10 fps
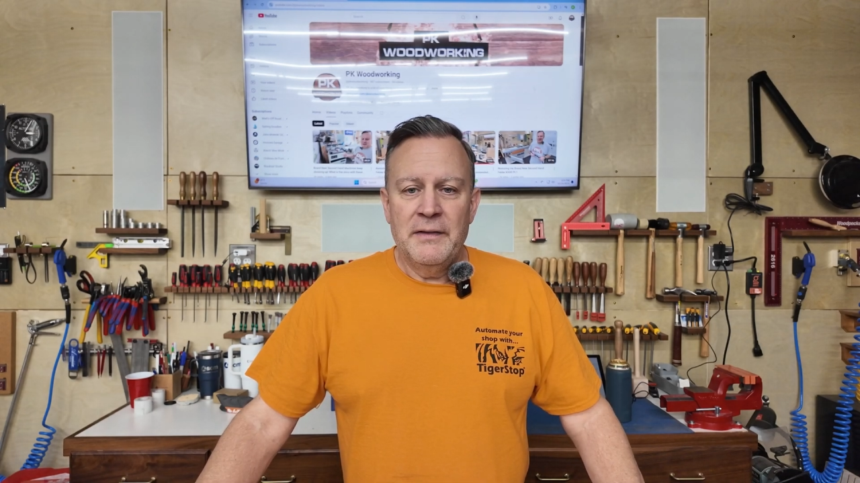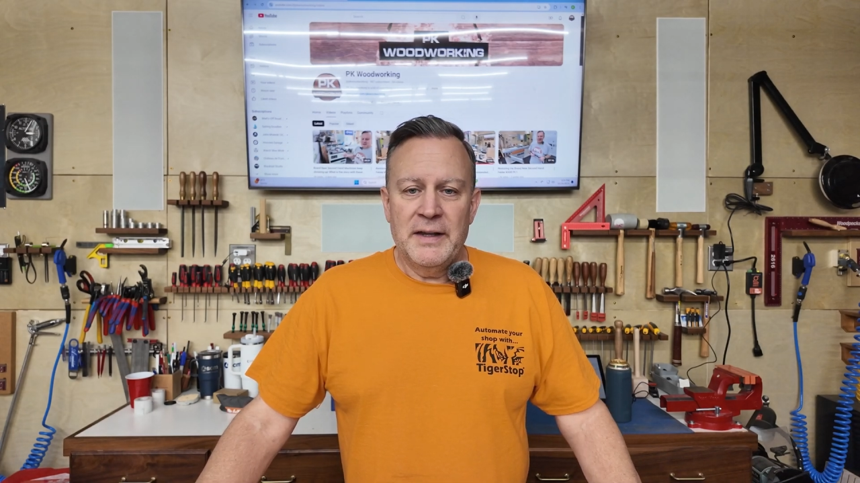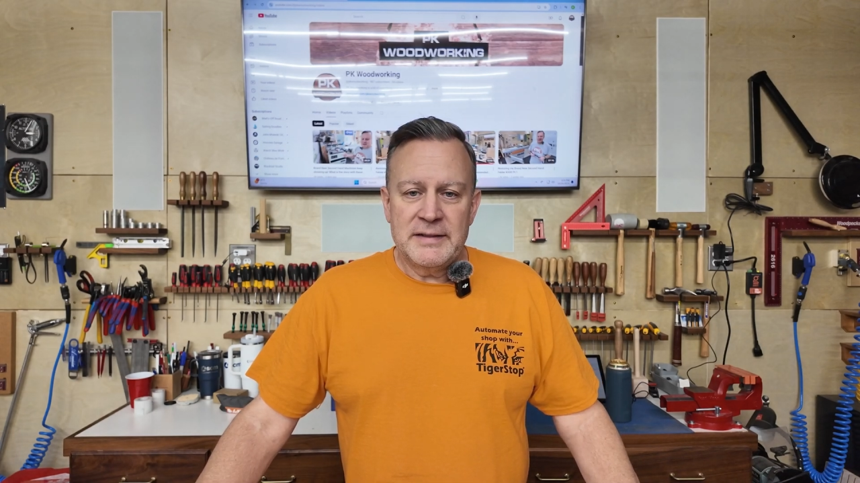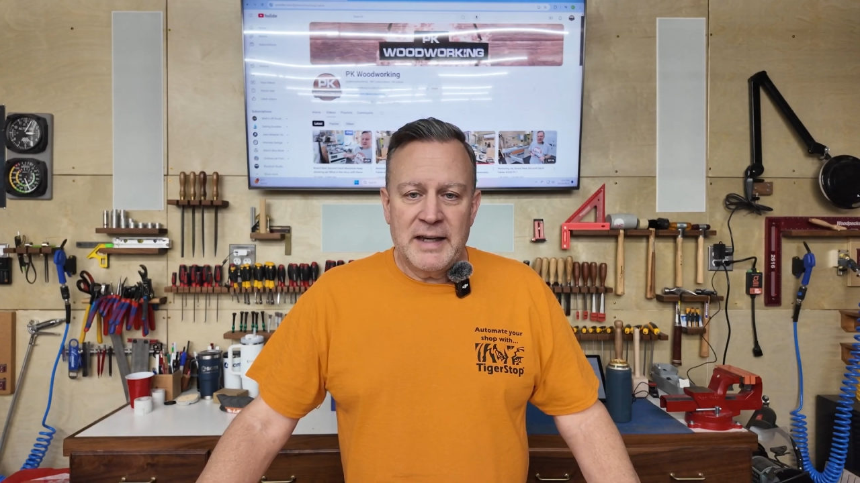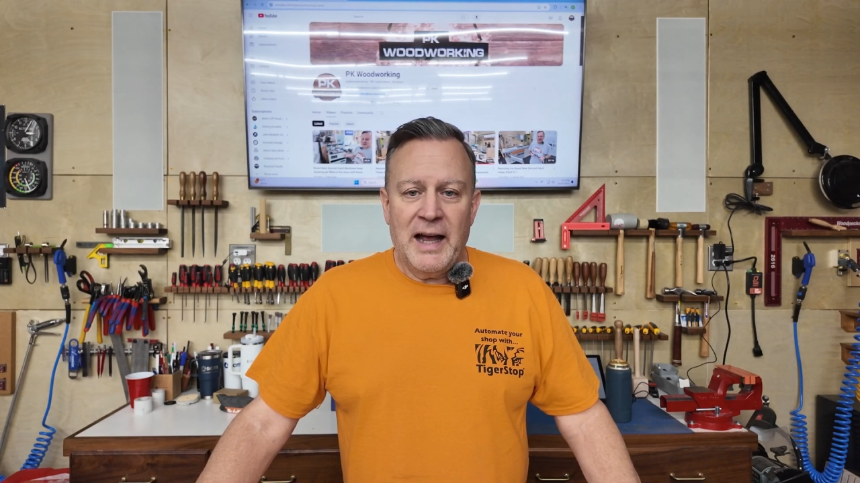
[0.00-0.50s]

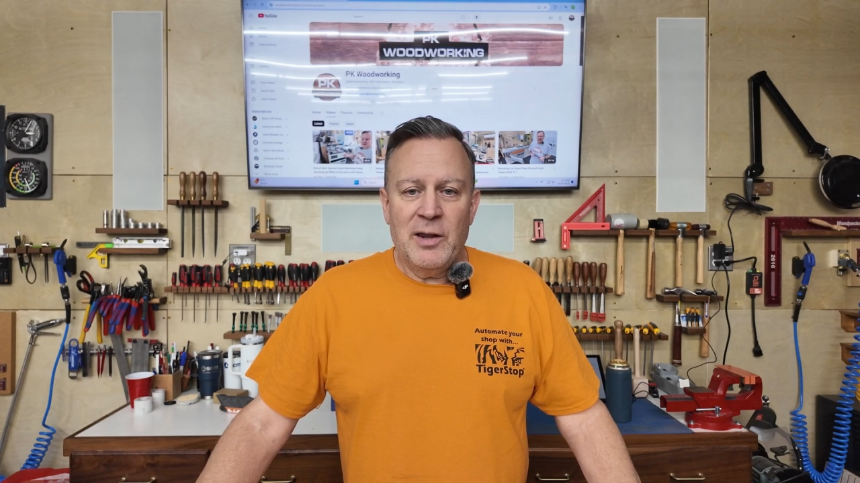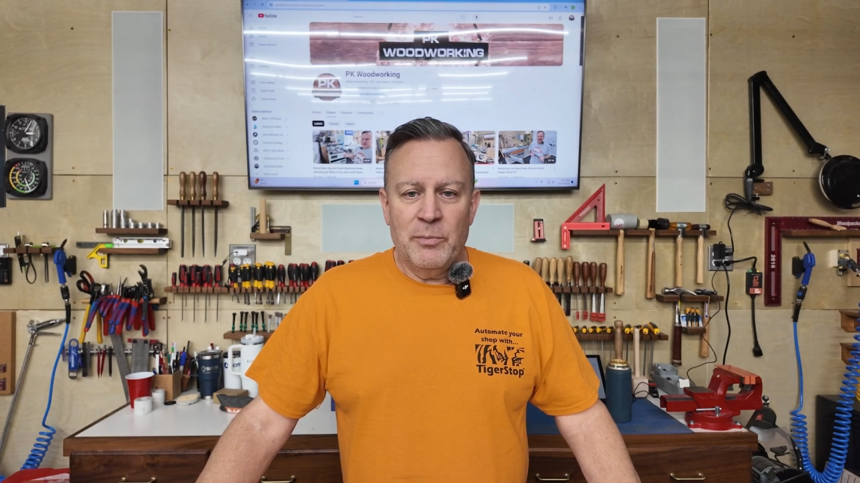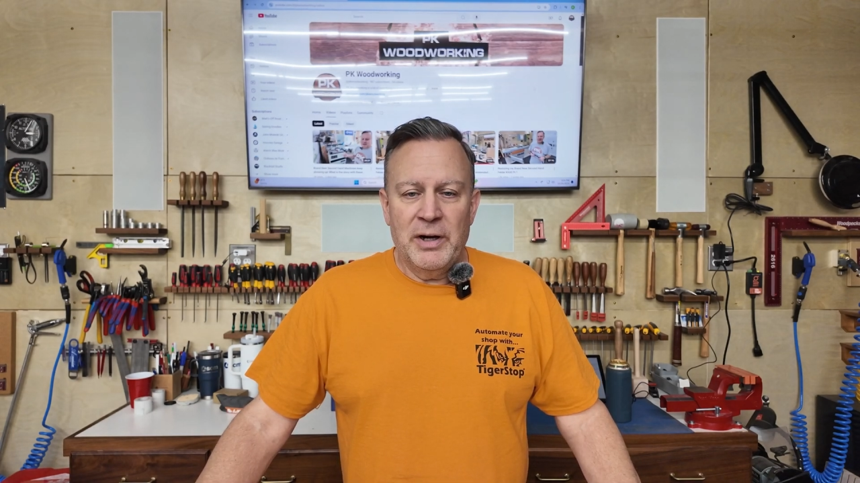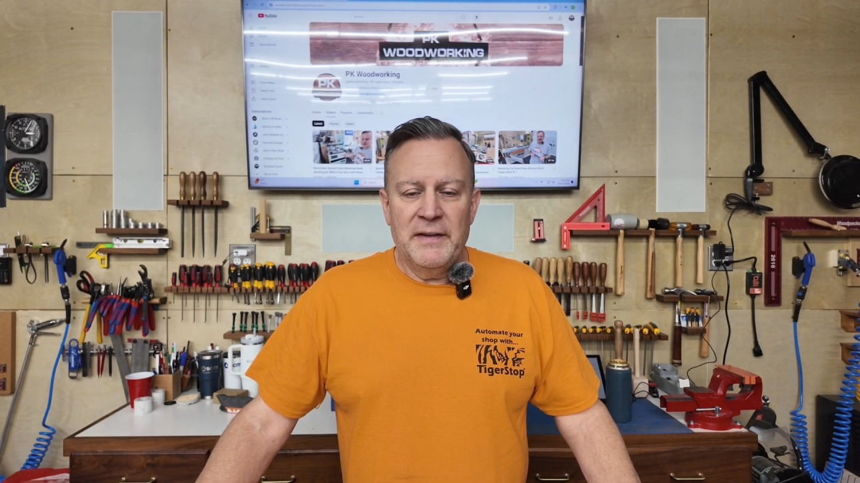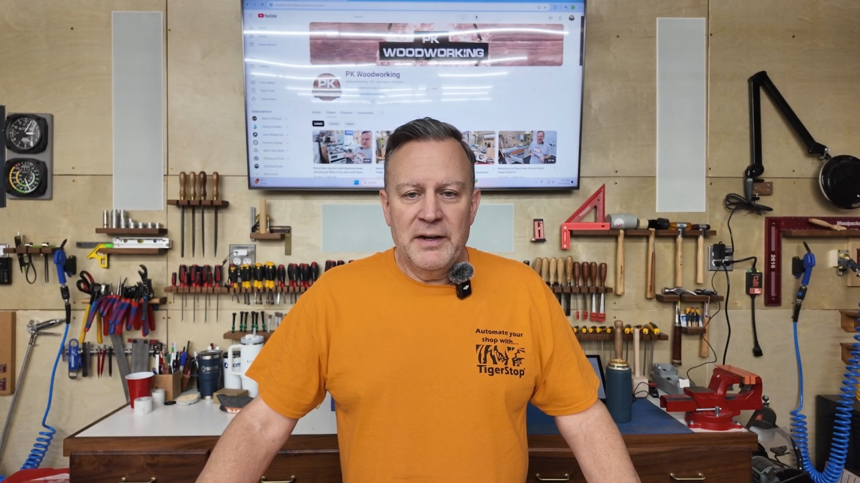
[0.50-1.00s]
that's calibrated.